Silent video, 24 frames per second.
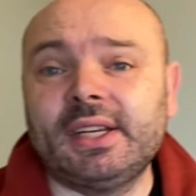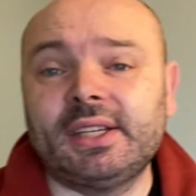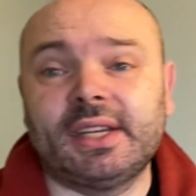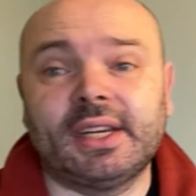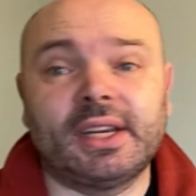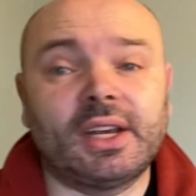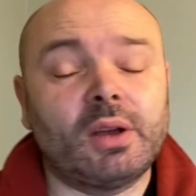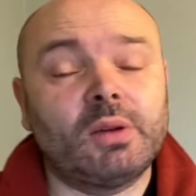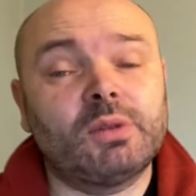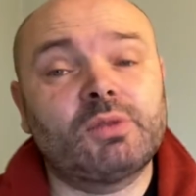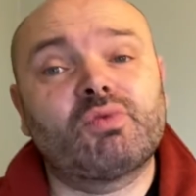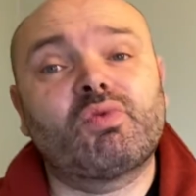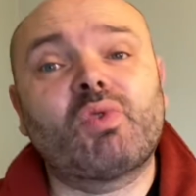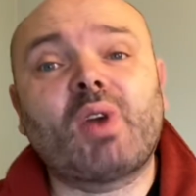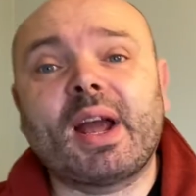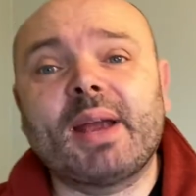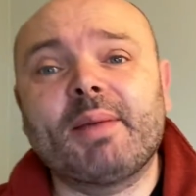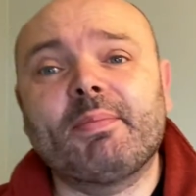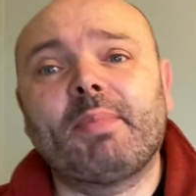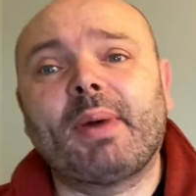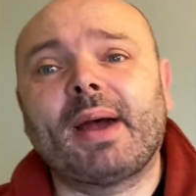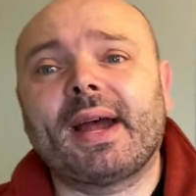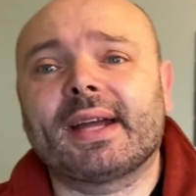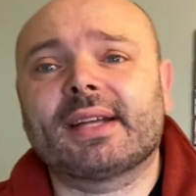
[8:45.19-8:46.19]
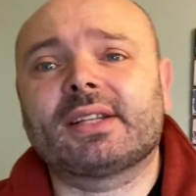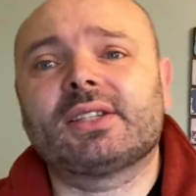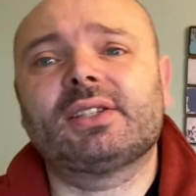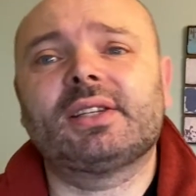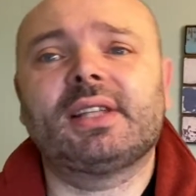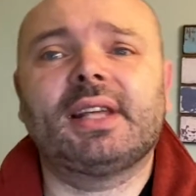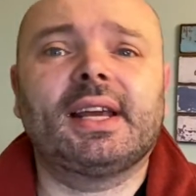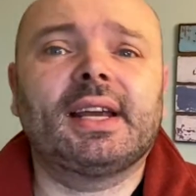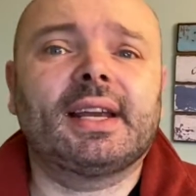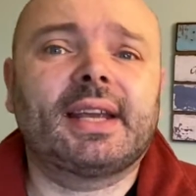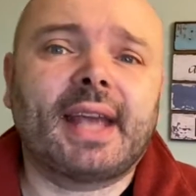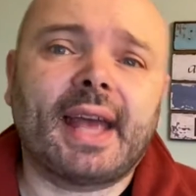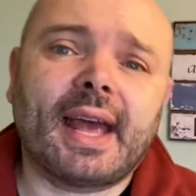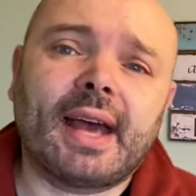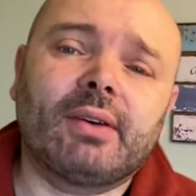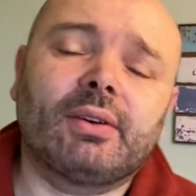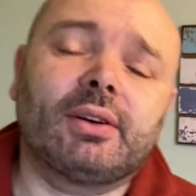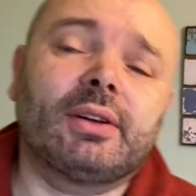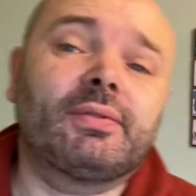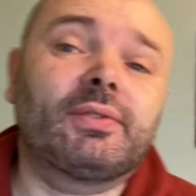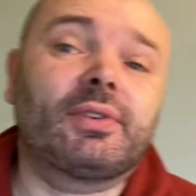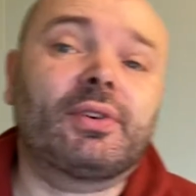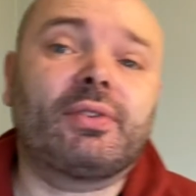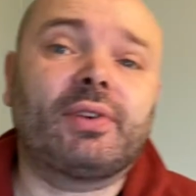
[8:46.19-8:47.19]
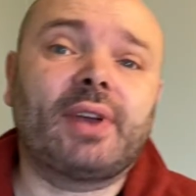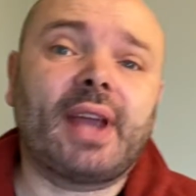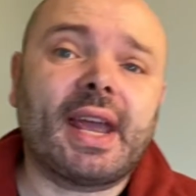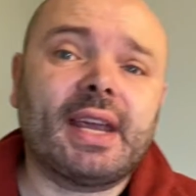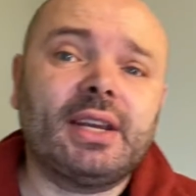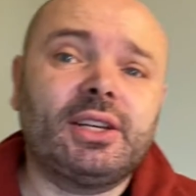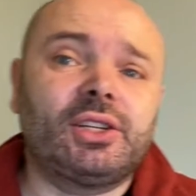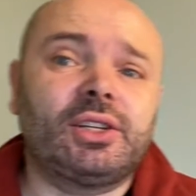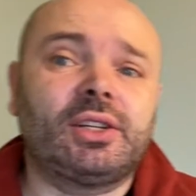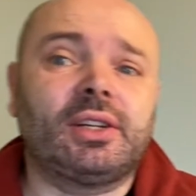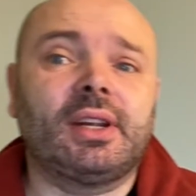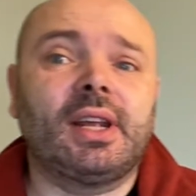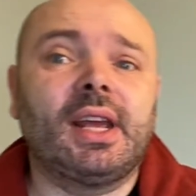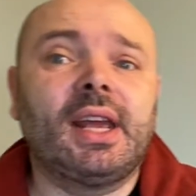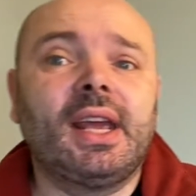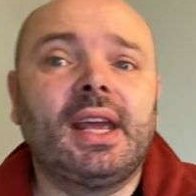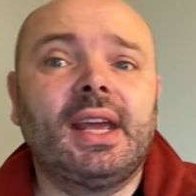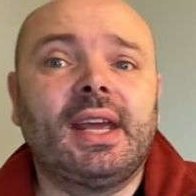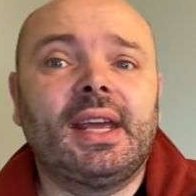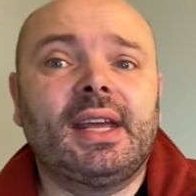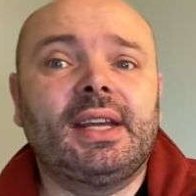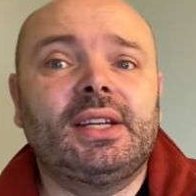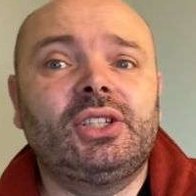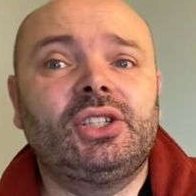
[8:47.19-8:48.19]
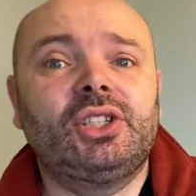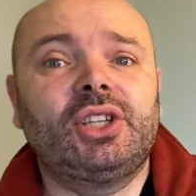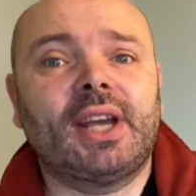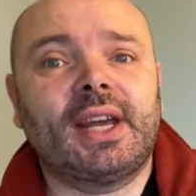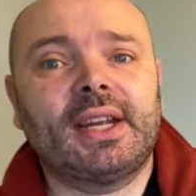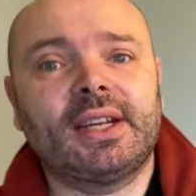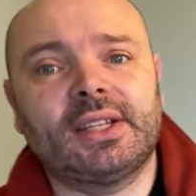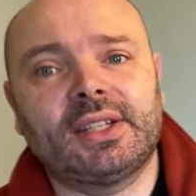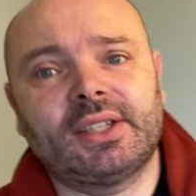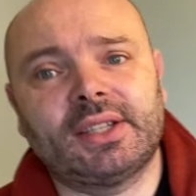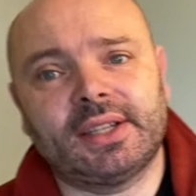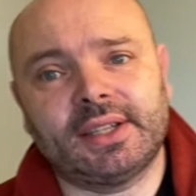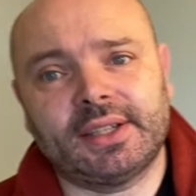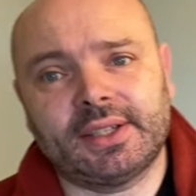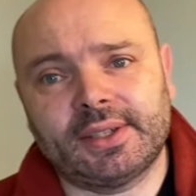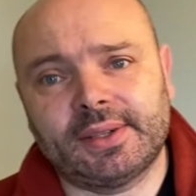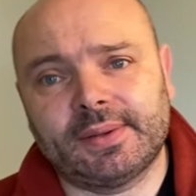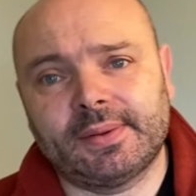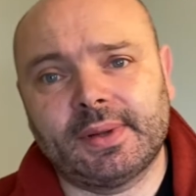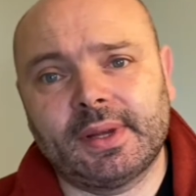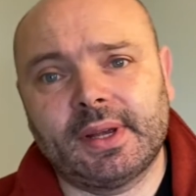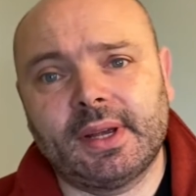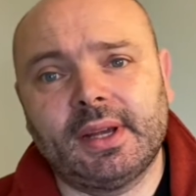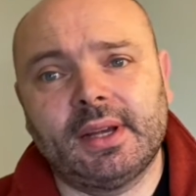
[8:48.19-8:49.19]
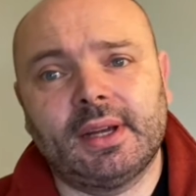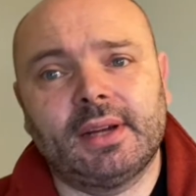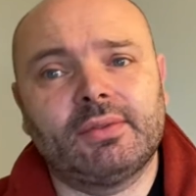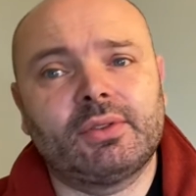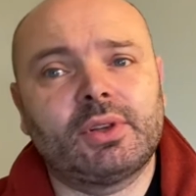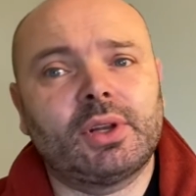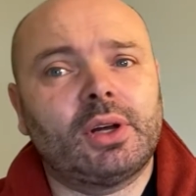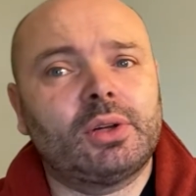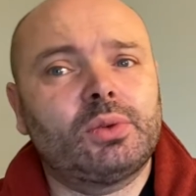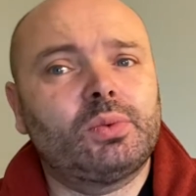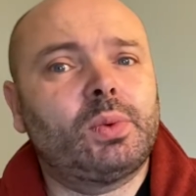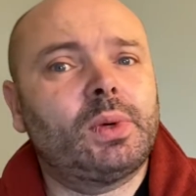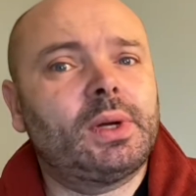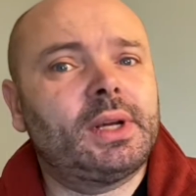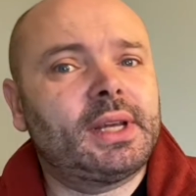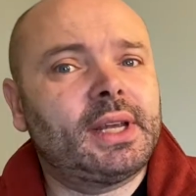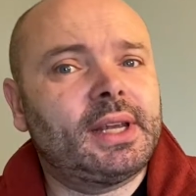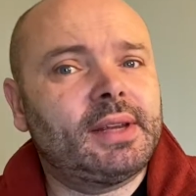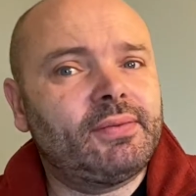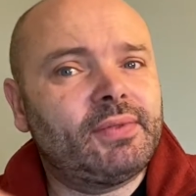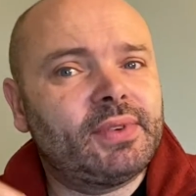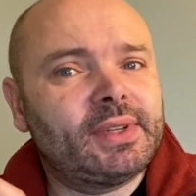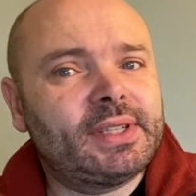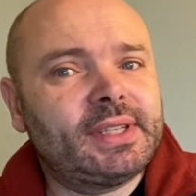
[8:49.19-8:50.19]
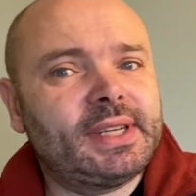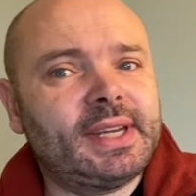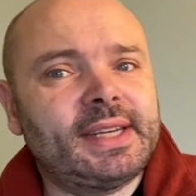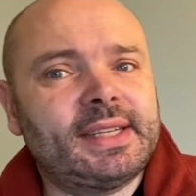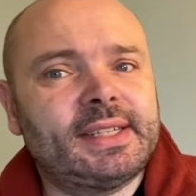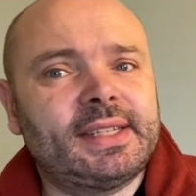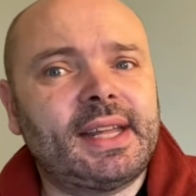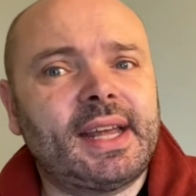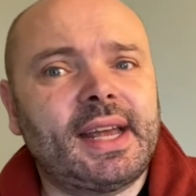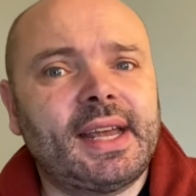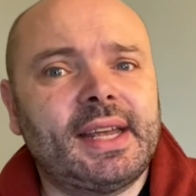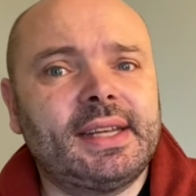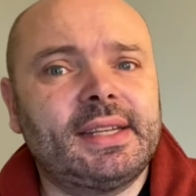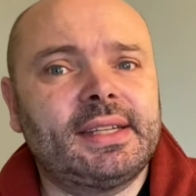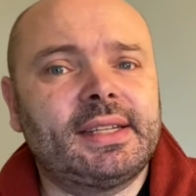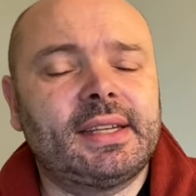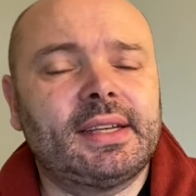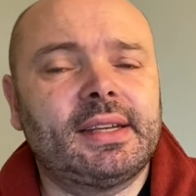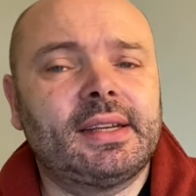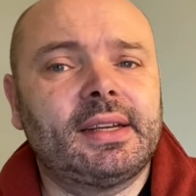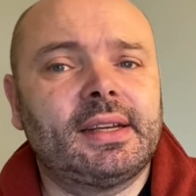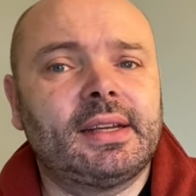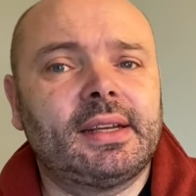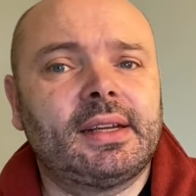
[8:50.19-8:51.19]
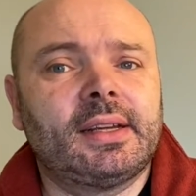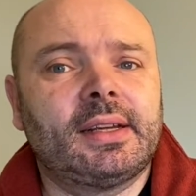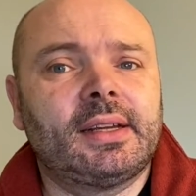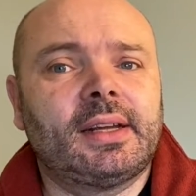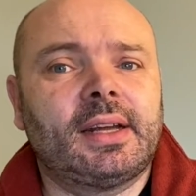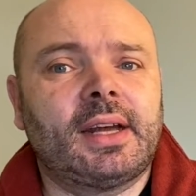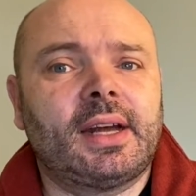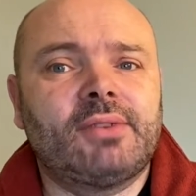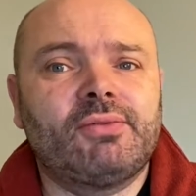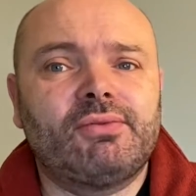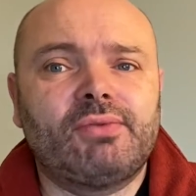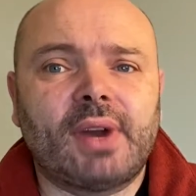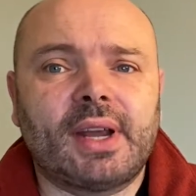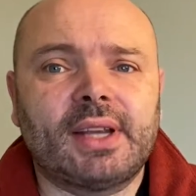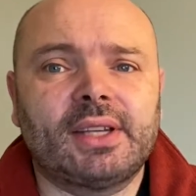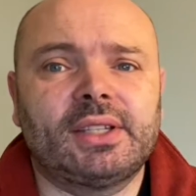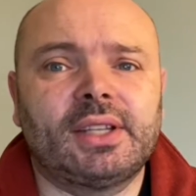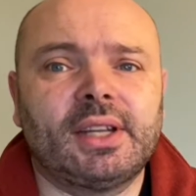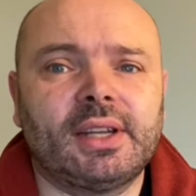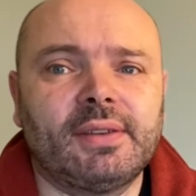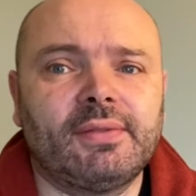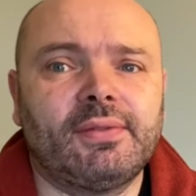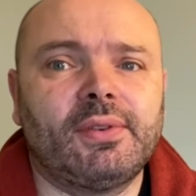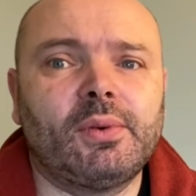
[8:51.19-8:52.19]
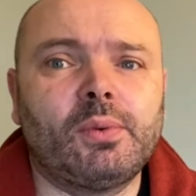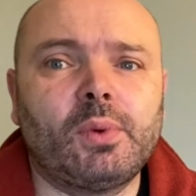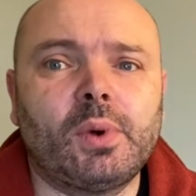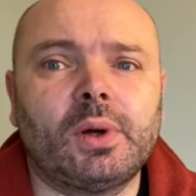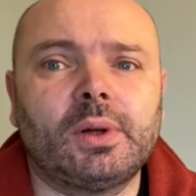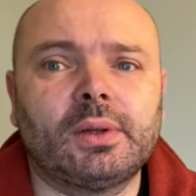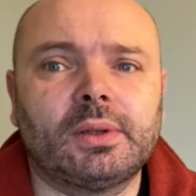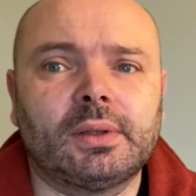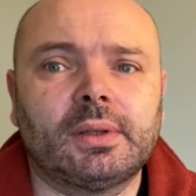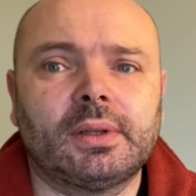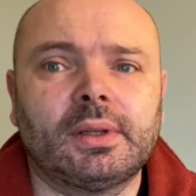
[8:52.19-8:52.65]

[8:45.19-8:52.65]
It goes right back to the account of creation in Genesis, of God working for 6 days and resting for one,